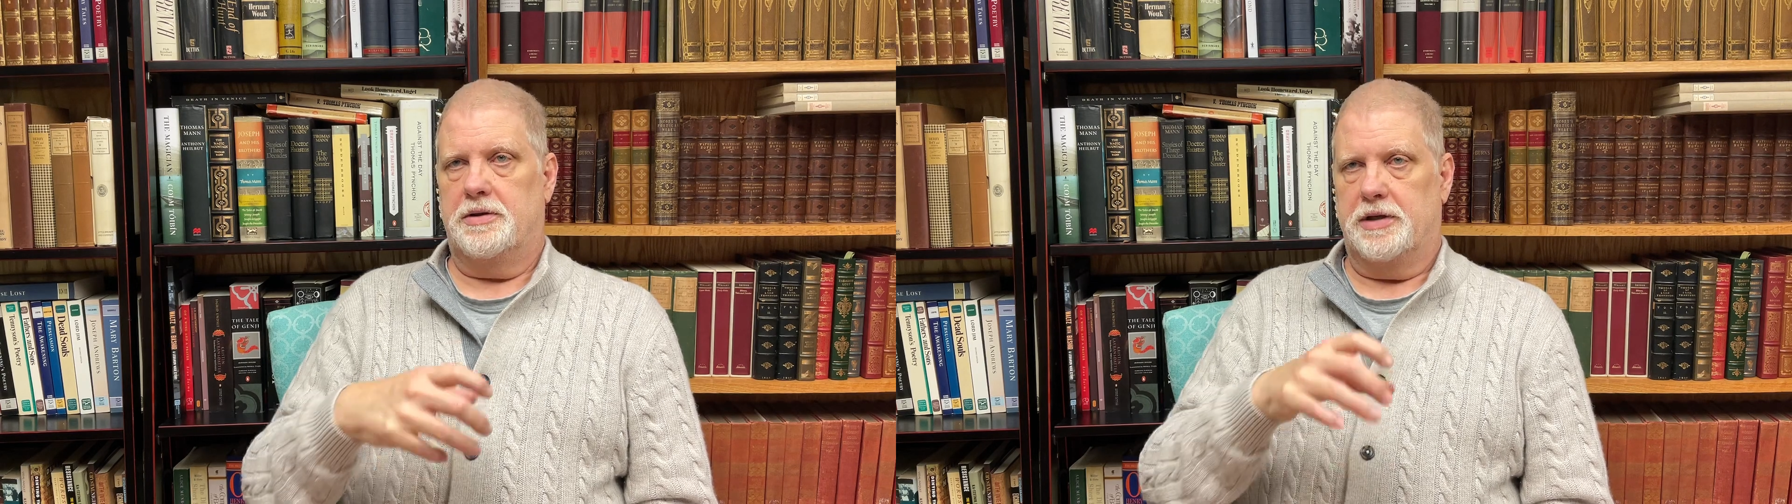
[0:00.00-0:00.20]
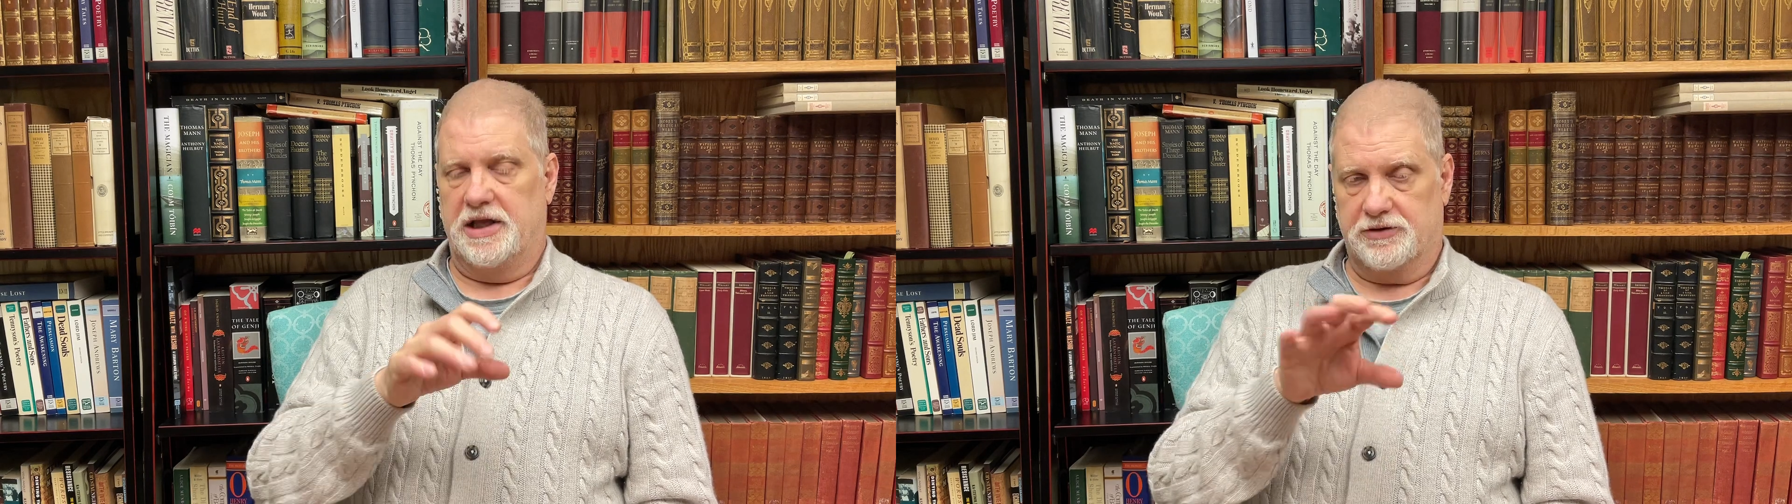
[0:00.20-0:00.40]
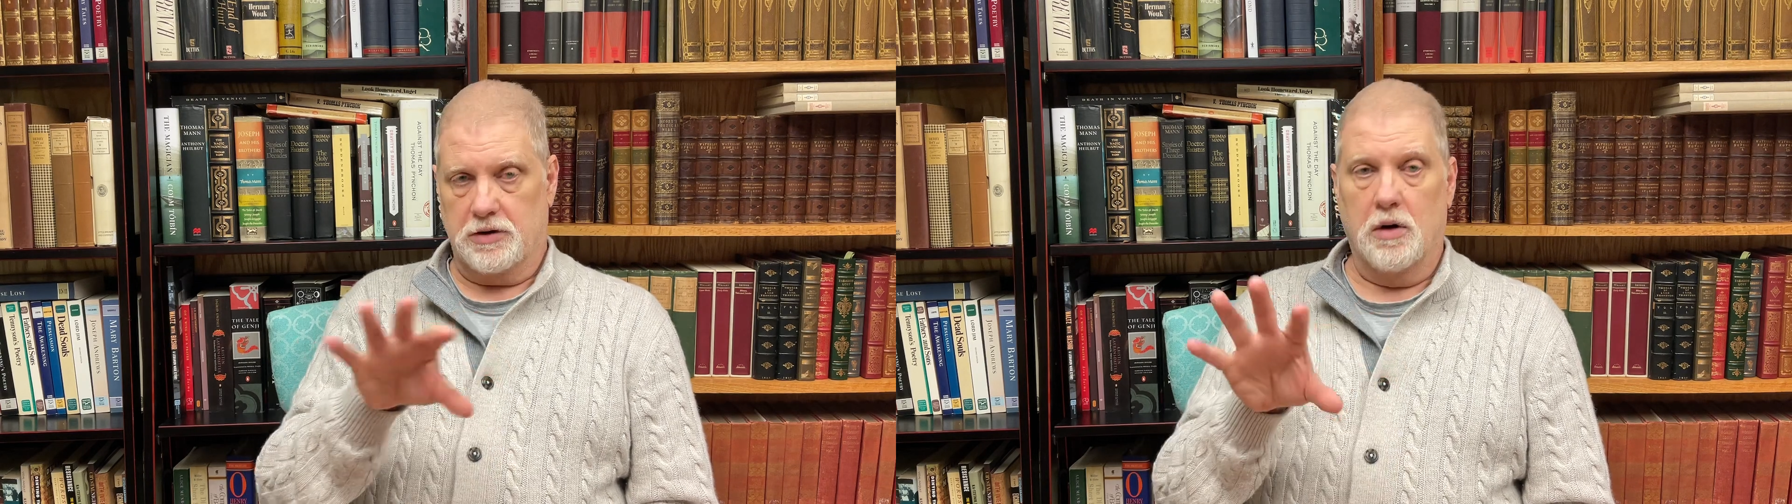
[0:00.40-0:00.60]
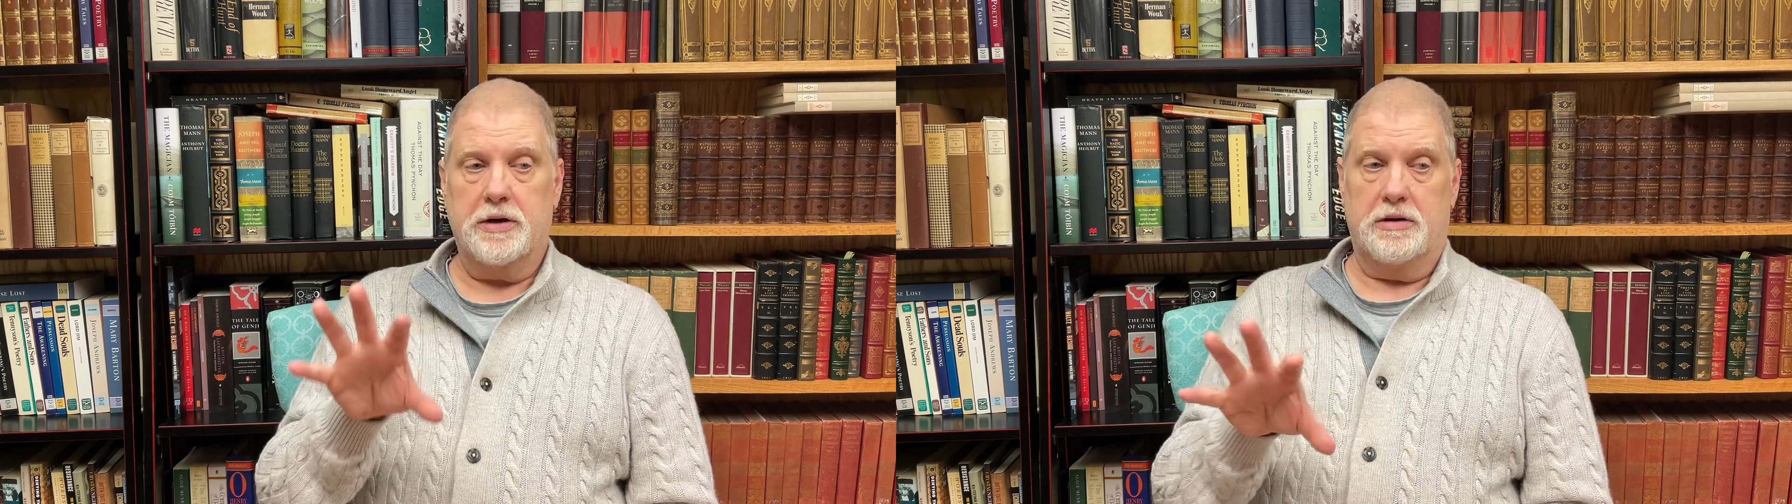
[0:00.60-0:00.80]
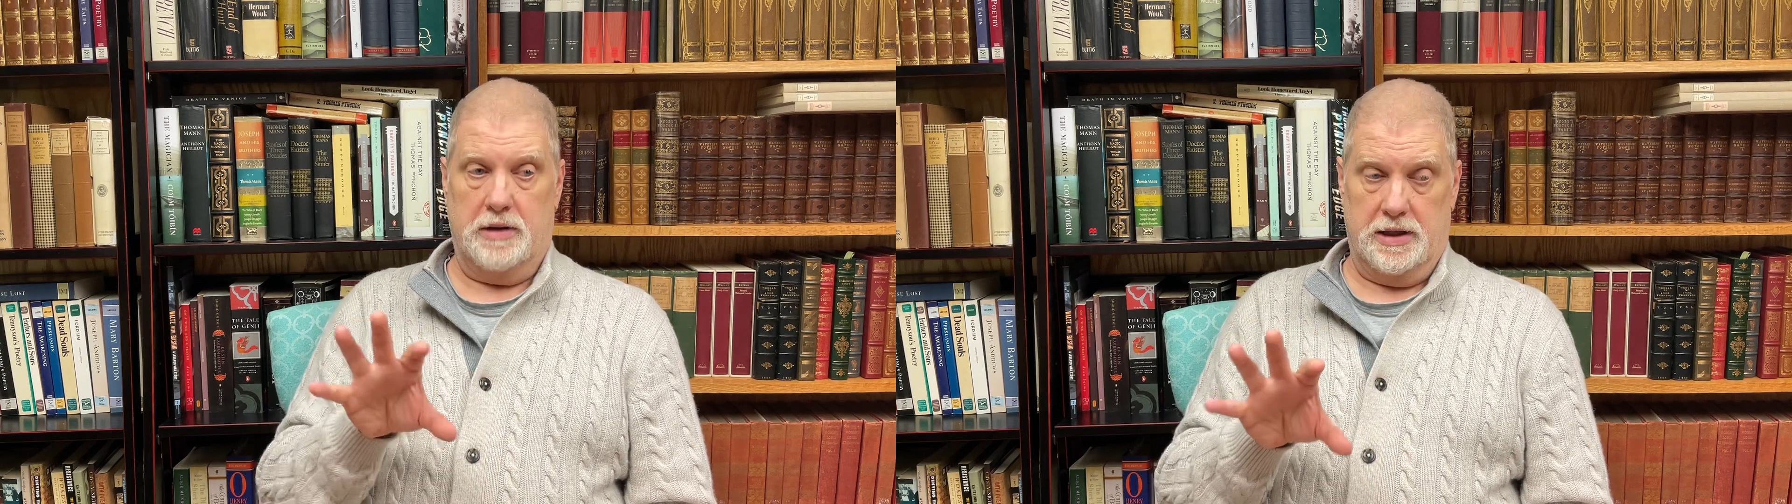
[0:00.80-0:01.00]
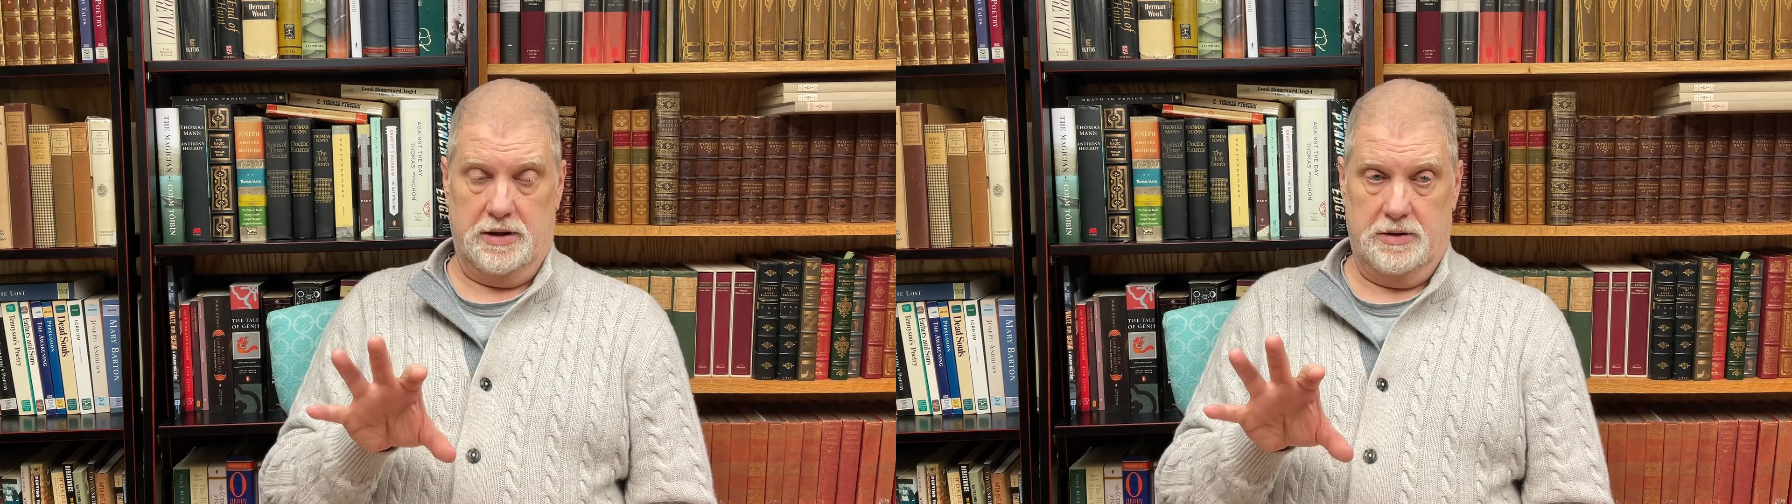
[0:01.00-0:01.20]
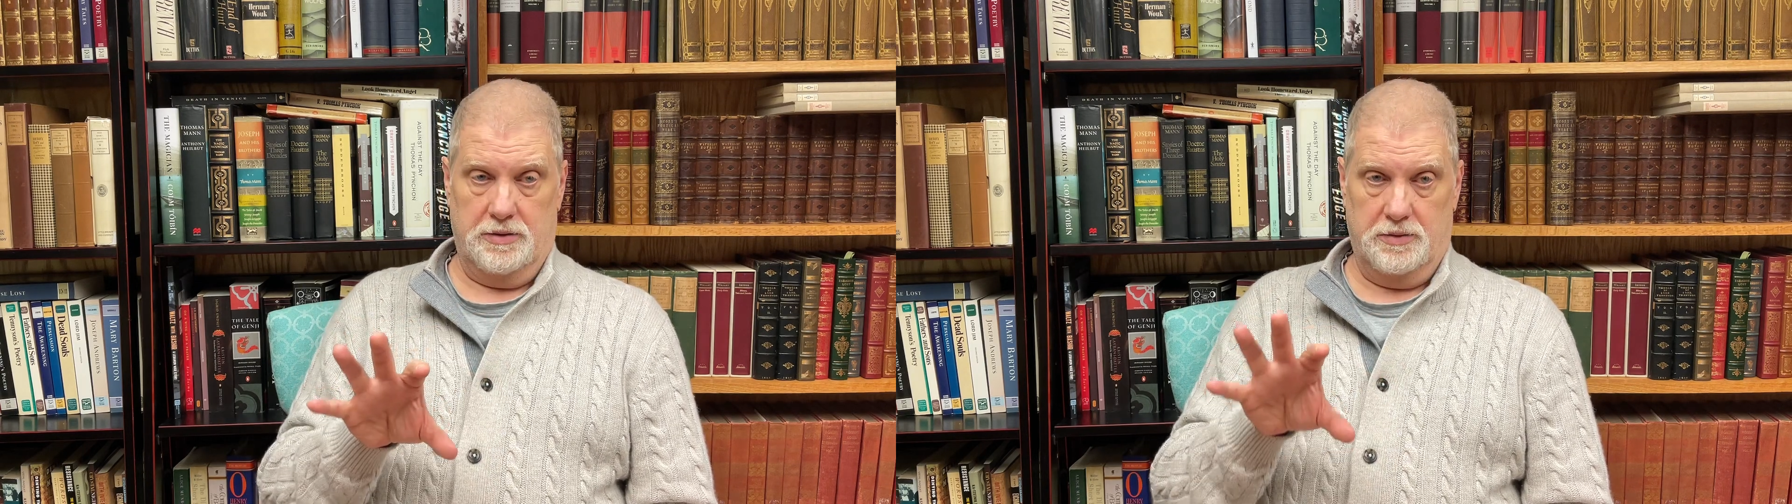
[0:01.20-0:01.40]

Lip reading: is going to end